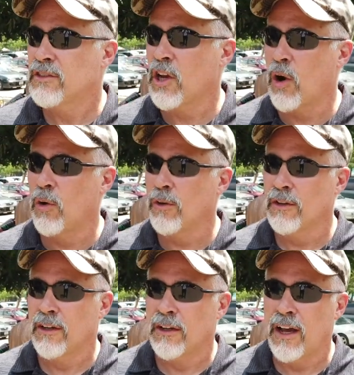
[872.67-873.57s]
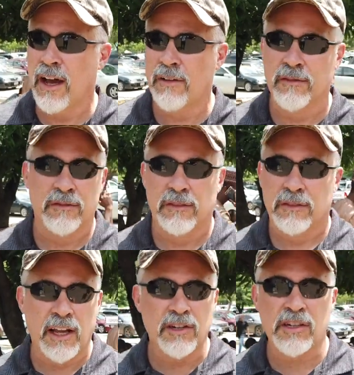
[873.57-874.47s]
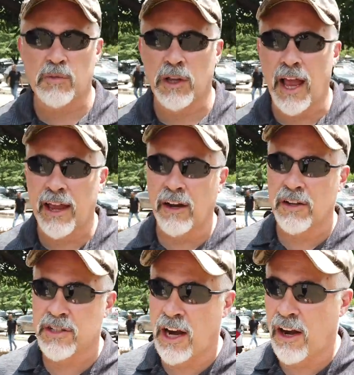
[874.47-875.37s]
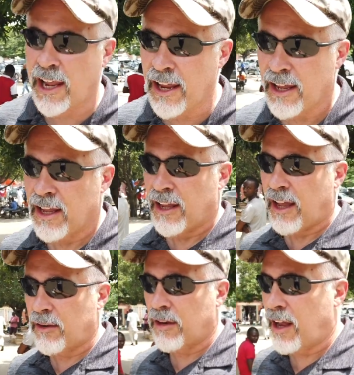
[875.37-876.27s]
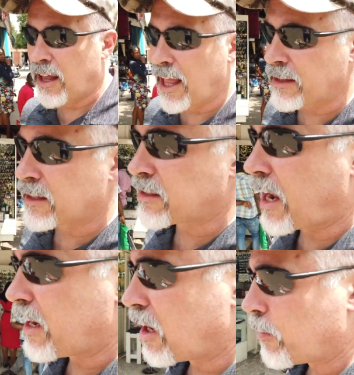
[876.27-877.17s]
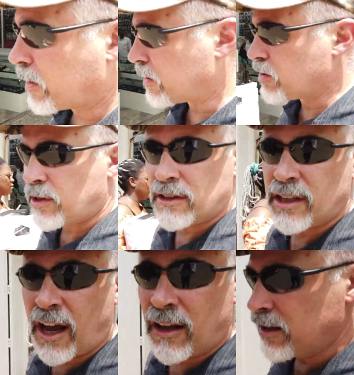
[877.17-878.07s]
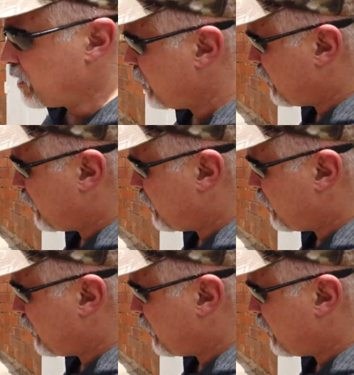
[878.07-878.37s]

So uh, they're just relying on charity and I like this guy here because you can tell